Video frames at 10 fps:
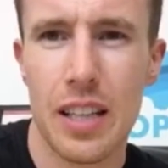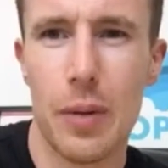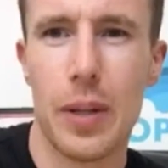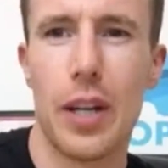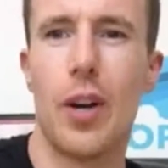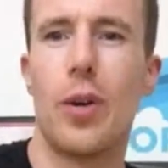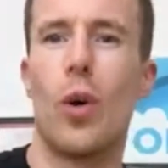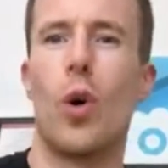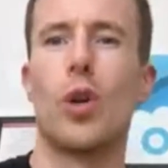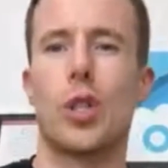There we go.
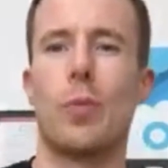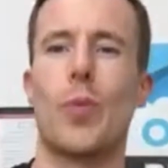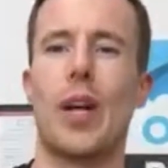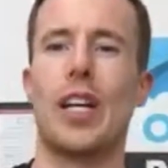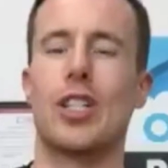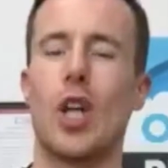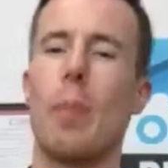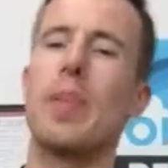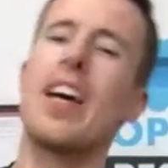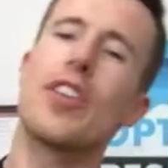Awesome. Ready to
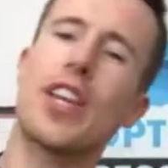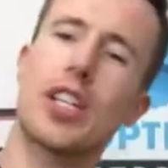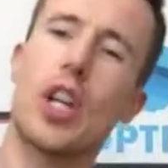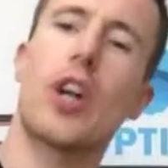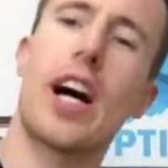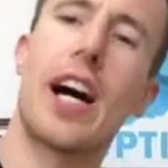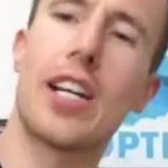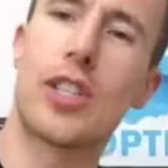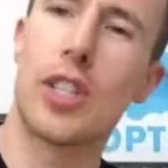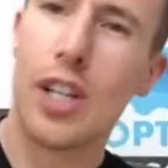stop. Thanks a lot,
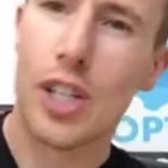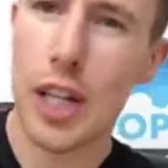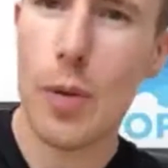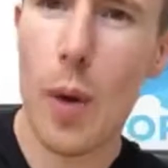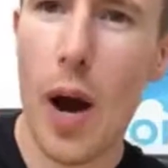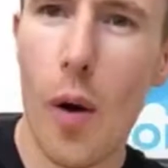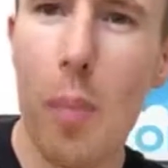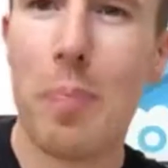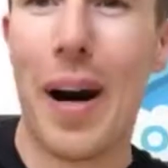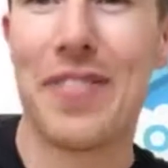guys. Sleep well.
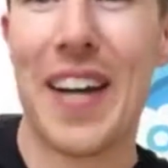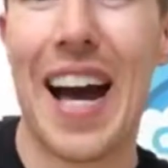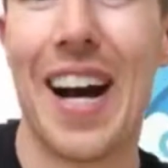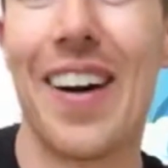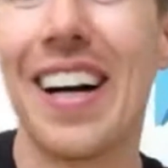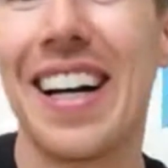Bye for now.